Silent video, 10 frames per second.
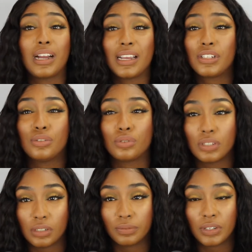I guess you'll
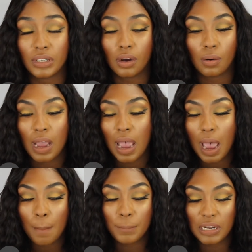see in the video.
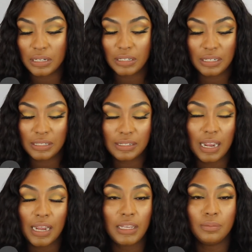But it did
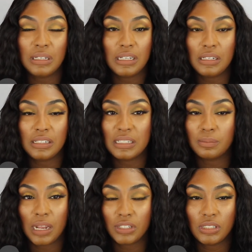not give me any
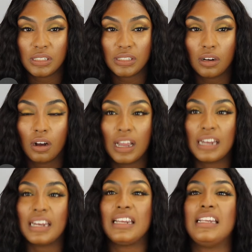splotchiness at all,
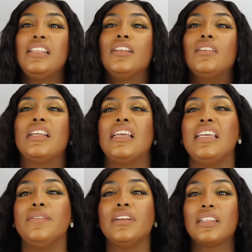and it
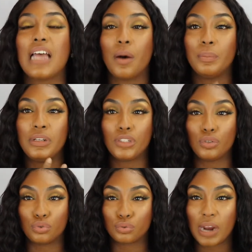even allowed me
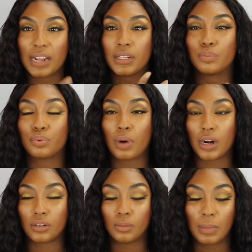to drag the
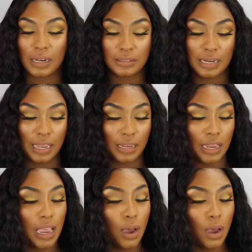product on my neck.